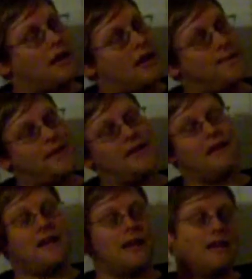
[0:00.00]
I
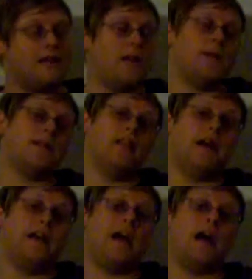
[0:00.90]
mean, not gonna
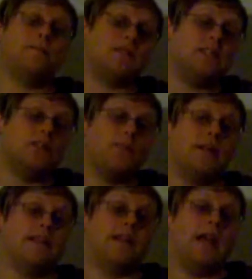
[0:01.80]
lie, I'm still
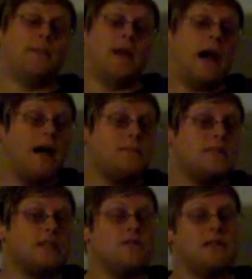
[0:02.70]
playing the game. I'm
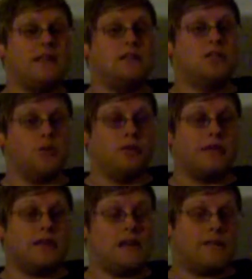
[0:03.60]
still
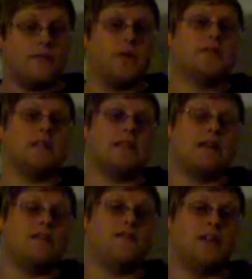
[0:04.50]
enjoying it, even though it's not
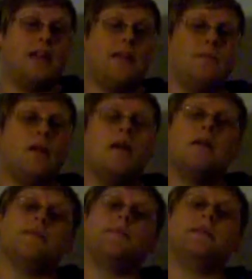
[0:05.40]
that good of a game,
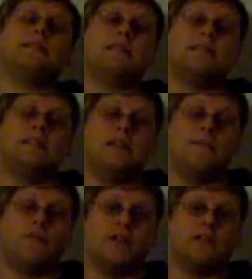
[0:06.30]
because it's
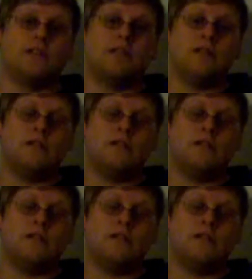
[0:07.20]
different.